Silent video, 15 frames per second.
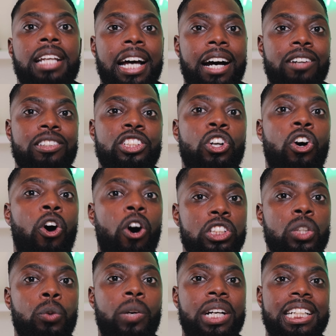Now, you
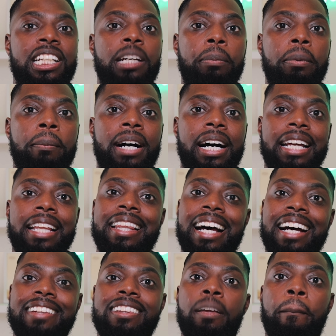also want to keep in mind
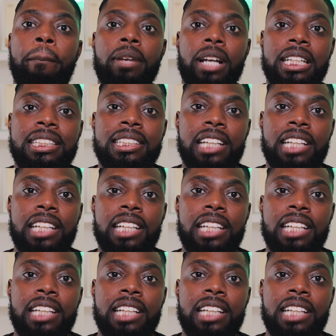that the blood